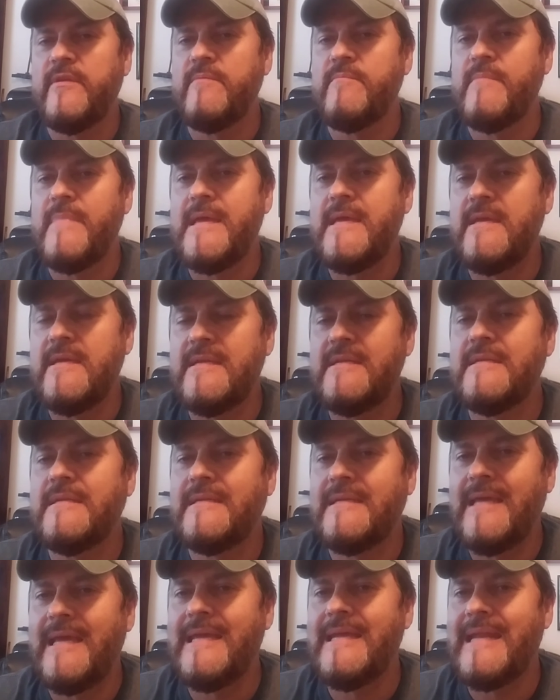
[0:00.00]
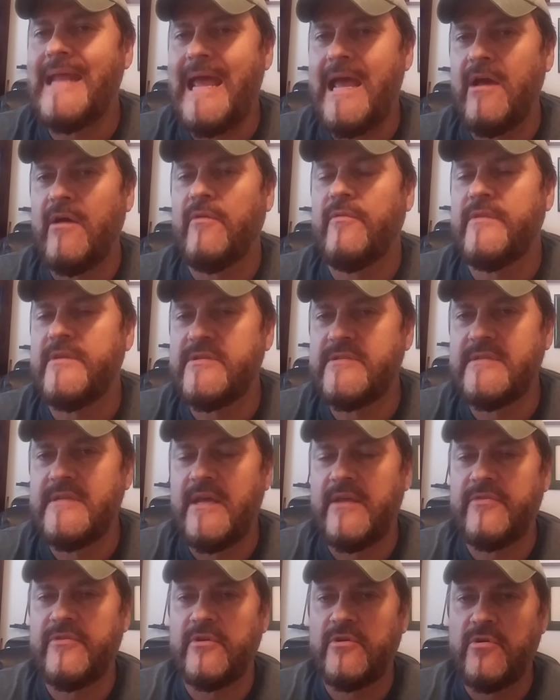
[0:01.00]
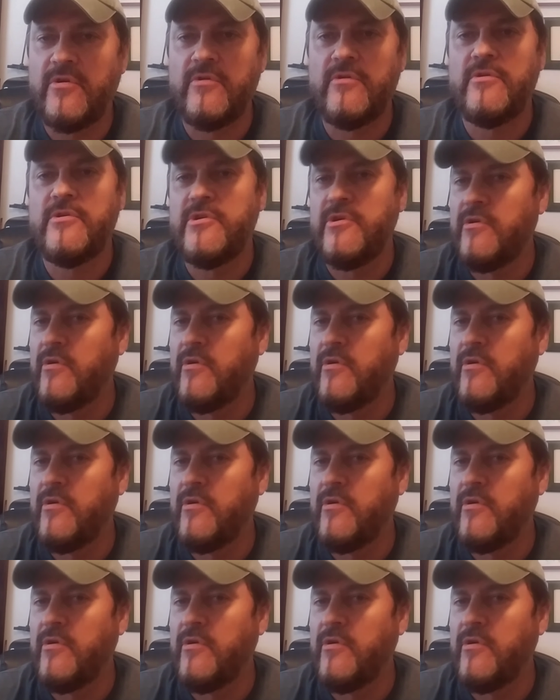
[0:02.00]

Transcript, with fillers: that may indicate how this death occurred,